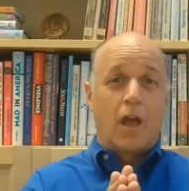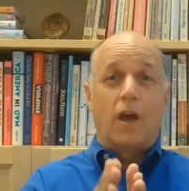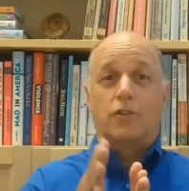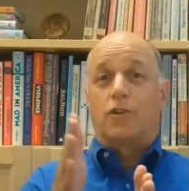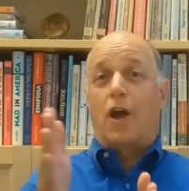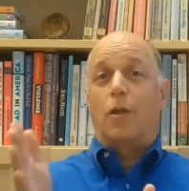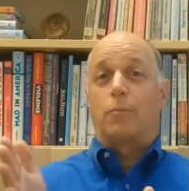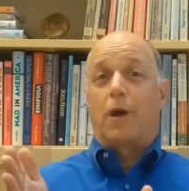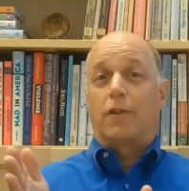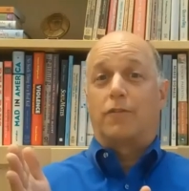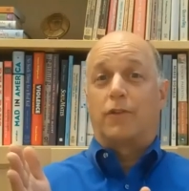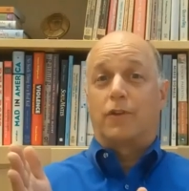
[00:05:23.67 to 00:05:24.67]
A child
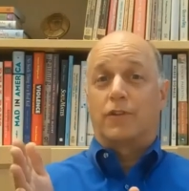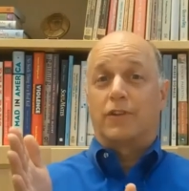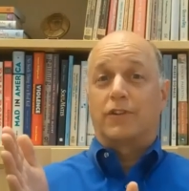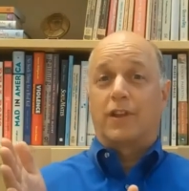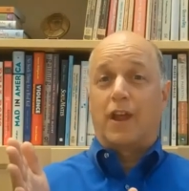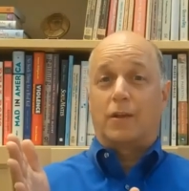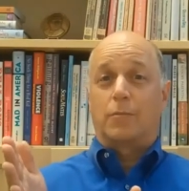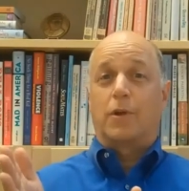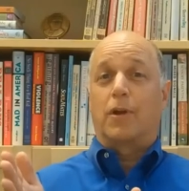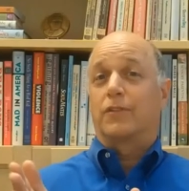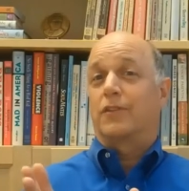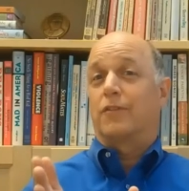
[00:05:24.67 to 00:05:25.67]
might feel disconnected
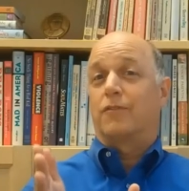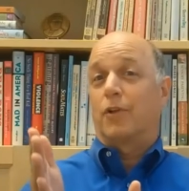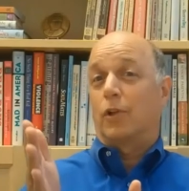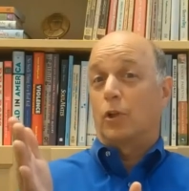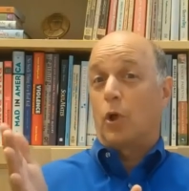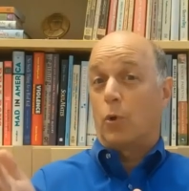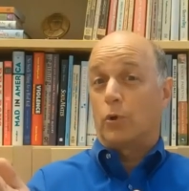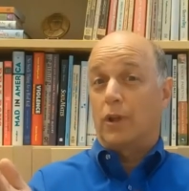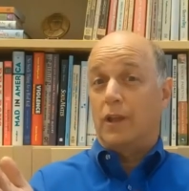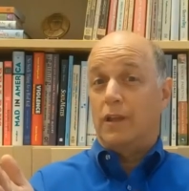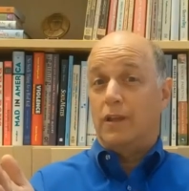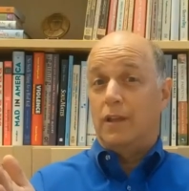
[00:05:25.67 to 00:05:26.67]
because they feel
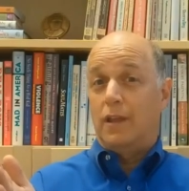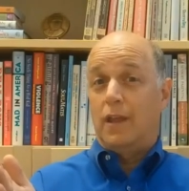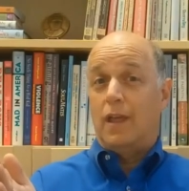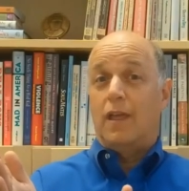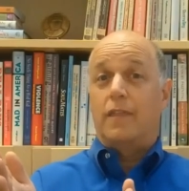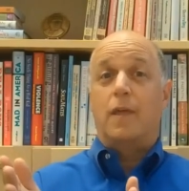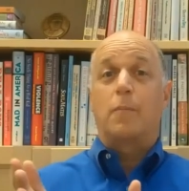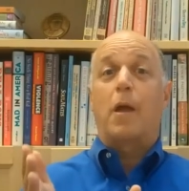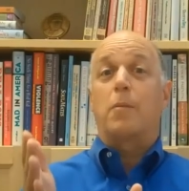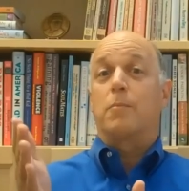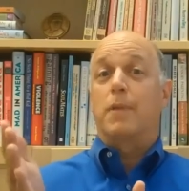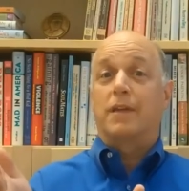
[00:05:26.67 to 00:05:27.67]
lonely. They
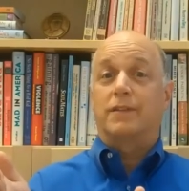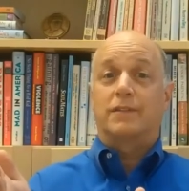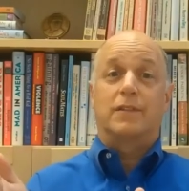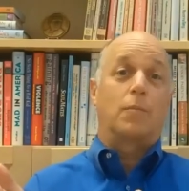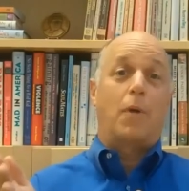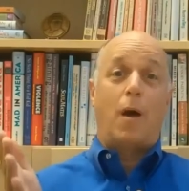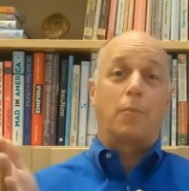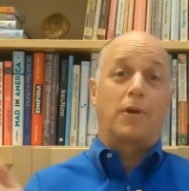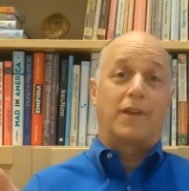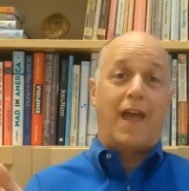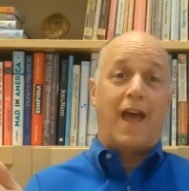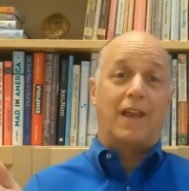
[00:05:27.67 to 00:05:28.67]
might miss their mom or
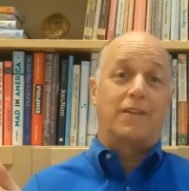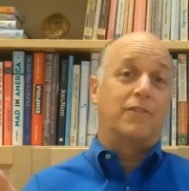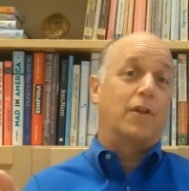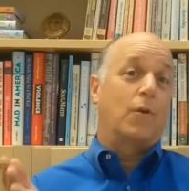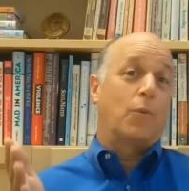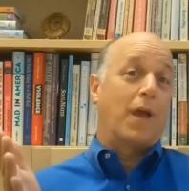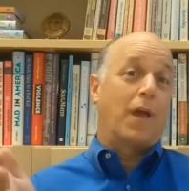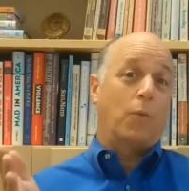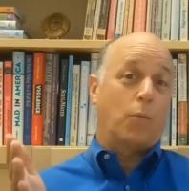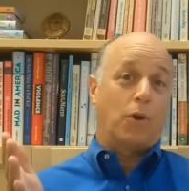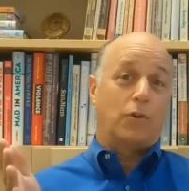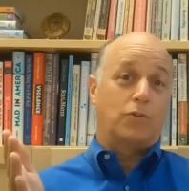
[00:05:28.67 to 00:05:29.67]
dad if they're away
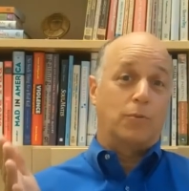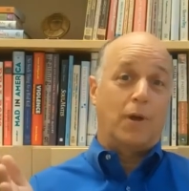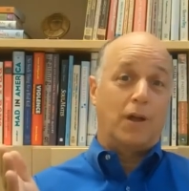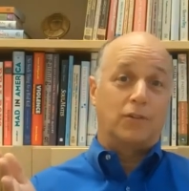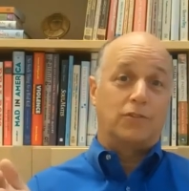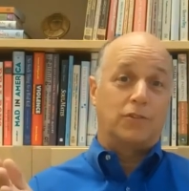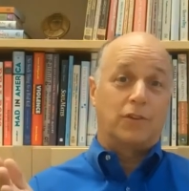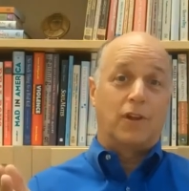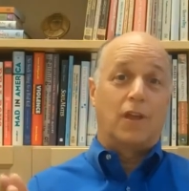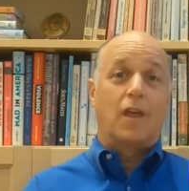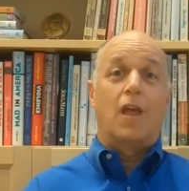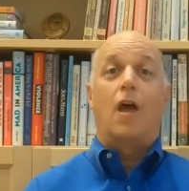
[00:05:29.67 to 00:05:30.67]
at work too much.
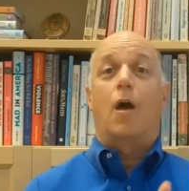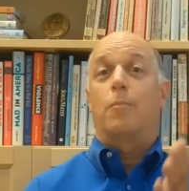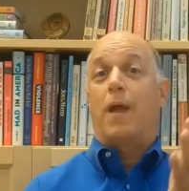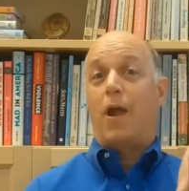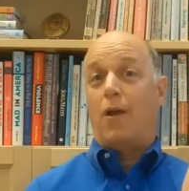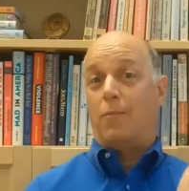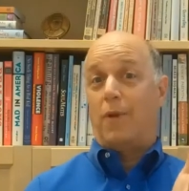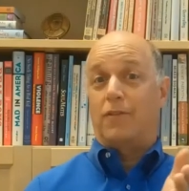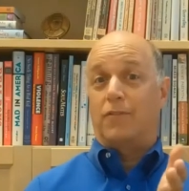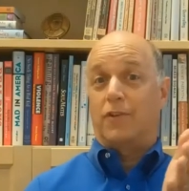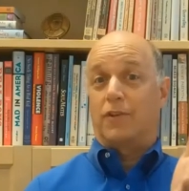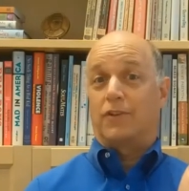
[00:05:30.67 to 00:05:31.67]
A parent might
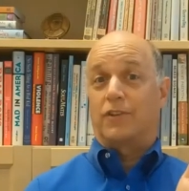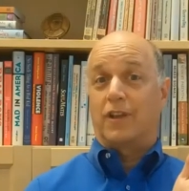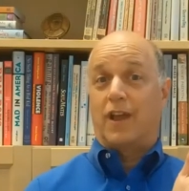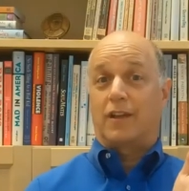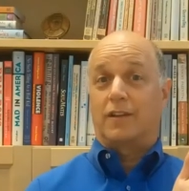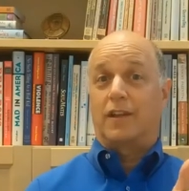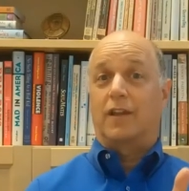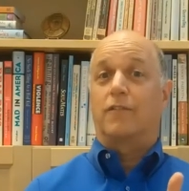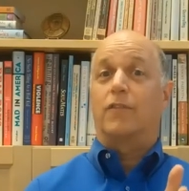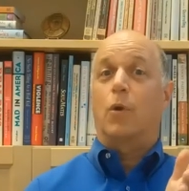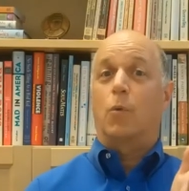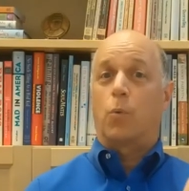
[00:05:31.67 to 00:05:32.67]
feel disconnected
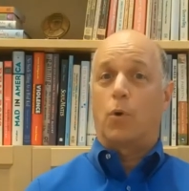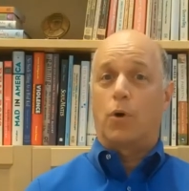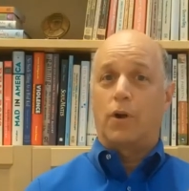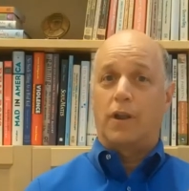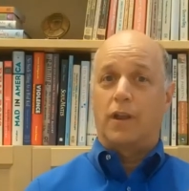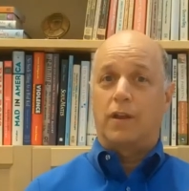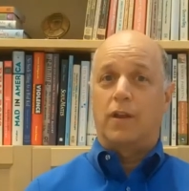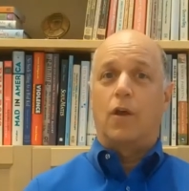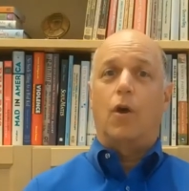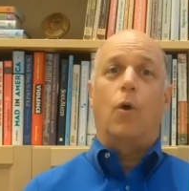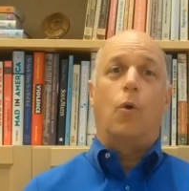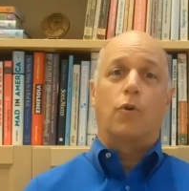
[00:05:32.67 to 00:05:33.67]
if they're worried
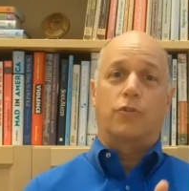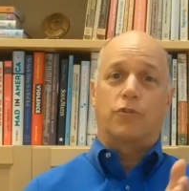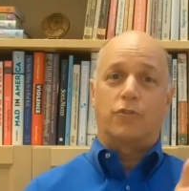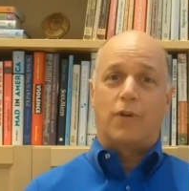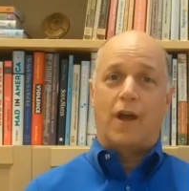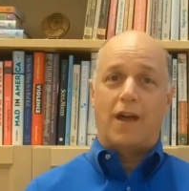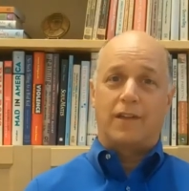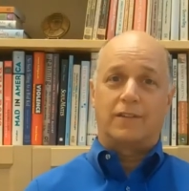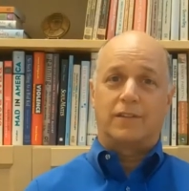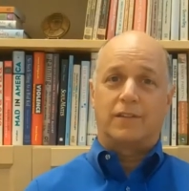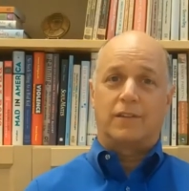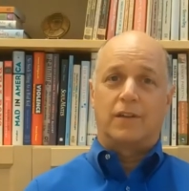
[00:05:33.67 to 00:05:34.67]
or
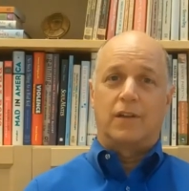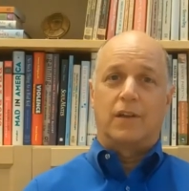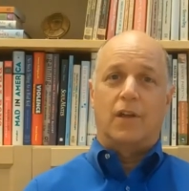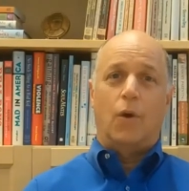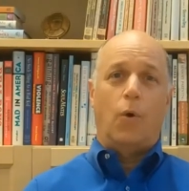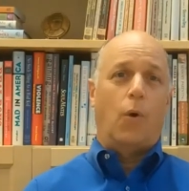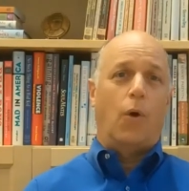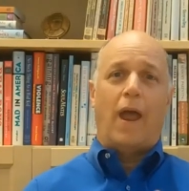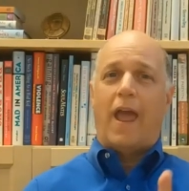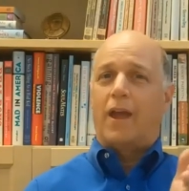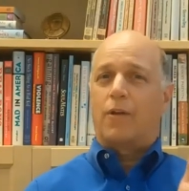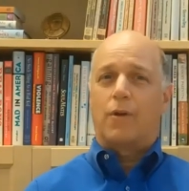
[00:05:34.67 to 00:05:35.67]
stressed or
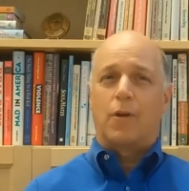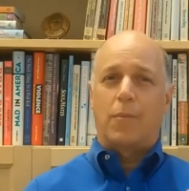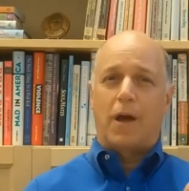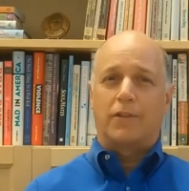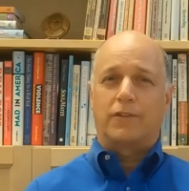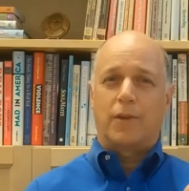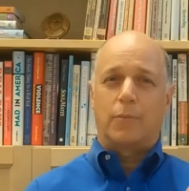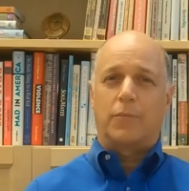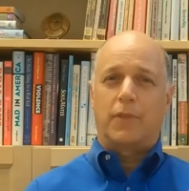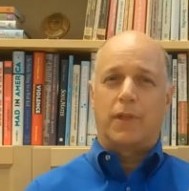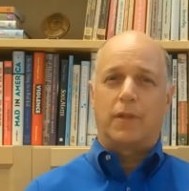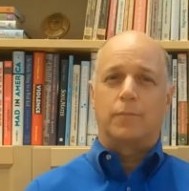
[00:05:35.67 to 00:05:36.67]
angry about
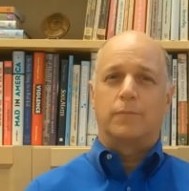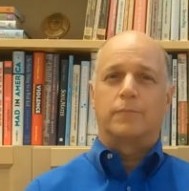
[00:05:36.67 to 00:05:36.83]
something.